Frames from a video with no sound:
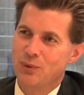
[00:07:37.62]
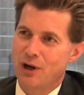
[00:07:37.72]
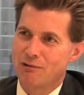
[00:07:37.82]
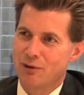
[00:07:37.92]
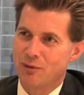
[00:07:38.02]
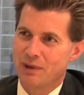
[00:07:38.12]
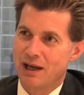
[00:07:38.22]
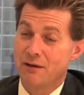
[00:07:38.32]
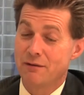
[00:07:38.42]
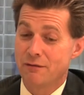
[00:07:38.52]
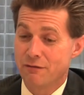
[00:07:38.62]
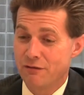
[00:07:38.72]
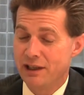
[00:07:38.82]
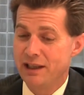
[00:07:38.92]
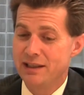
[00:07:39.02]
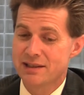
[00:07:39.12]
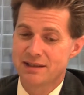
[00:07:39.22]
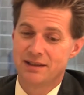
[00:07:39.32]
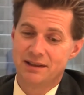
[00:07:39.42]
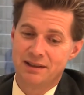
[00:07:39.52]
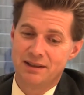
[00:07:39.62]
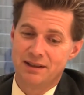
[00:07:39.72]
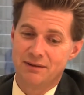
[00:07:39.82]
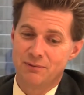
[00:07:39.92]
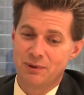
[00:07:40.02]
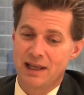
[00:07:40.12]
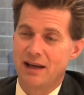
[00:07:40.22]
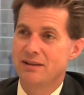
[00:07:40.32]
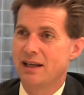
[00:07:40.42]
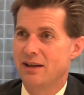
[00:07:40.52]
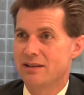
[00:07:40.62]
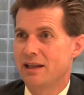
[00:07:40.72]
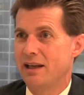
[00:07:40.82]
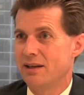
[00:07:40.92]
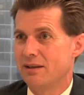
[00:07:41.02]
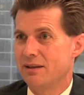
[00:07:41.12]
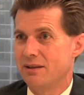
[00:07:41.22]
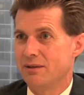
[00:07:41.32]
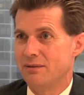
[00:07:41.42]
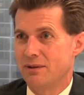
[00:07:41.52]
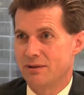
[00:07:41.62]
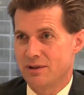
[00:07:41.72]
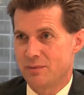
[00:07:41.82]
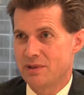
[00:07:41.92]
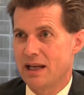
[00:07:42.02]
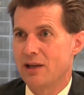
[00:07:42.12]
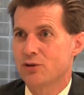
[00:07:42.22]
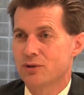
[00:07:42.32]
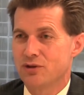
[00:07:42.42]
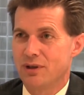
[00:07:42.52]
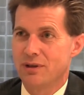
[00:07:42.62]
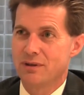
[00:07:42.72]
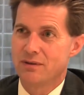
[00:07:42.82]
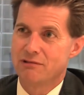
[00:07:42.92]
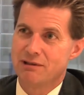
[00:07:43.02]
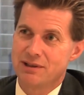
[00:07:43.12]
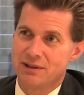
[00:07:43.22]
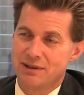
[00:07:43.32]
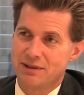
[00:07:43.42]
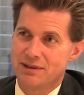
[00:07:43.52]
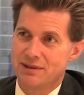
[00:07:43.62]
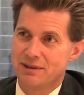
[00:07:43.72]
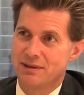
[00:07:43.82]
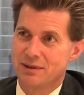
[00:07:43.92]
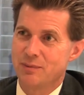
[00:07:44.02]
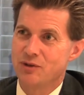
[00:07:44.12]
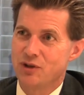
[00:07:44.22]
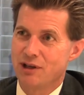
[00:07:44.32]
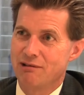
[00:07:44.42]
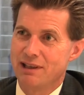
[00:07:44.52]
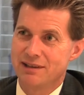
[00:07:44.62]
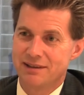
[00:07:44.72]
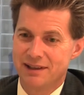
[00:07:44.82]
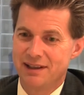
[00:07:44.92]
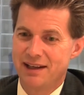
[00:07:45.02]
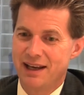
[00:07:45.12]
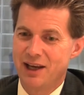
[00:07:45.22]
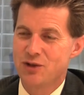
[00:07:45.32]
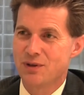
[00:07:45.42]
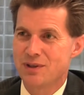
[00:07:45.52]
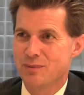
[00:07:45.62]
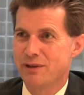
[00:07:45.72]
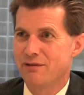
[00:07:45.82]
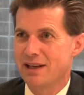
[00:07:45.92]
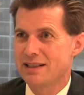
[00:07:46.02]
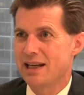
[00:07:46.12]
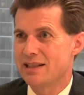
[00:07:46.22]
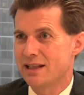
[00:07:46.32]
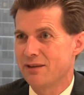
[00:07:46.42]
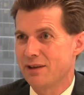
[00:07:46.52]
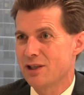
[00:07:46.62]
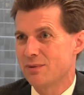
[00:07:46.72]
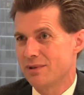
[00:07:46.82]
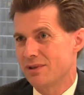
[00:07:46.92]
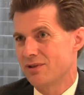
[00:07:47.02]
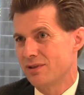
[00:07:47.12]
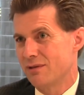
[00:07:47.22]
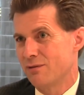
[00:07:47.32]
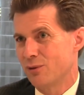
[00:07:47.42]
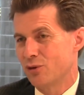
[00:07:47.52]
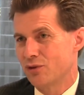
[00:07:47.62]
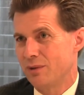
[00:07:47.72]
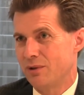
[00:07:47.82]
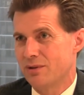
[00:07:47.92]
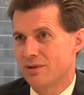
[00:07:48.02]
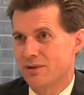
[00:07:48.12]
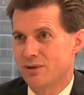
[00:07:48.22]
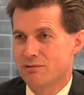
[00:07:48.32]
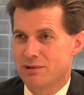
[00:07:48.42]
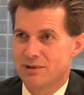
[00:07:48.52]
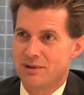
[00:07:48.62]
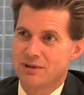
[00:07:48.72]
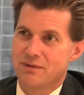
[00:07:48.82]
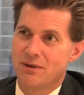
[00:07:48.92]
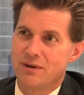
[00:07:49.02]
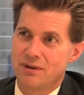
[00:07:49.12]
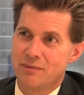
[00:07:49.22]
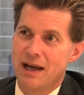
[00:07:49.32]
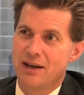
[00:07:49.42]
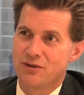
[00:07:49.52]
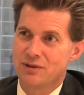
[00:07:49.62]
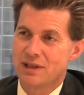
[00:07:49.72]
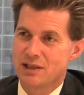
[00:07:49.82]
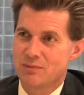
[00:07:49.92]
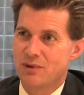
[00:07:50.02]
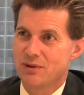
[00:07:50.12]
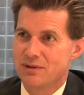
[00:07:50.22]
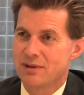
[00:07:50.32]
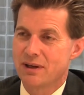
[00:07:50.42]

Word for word: What I wrote about, fees have without doubt taken a, a substantial chunk of the returns that, that have been generated. And hedge funds have been fantastic investments, it's just unfortunately most of those returns have gone to the managers as opposed to the